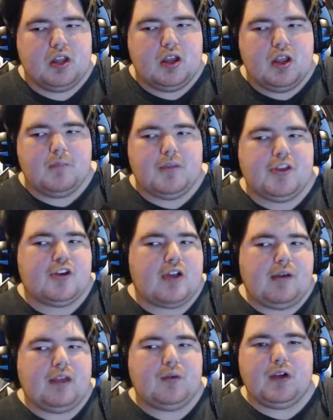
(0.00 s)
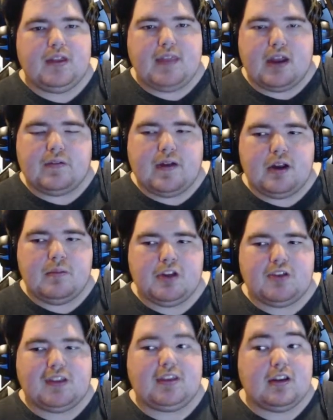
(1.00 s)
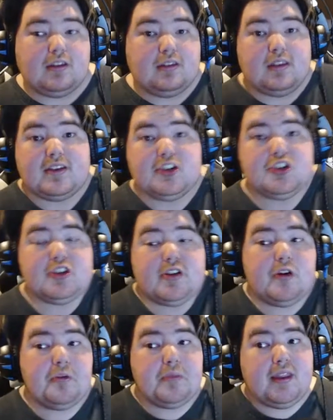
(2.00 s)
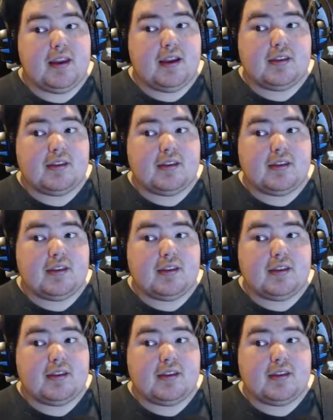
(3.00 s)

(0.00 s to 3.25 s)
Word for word: But they're not, like, really there very much. Like, they did, this is just a home that they get to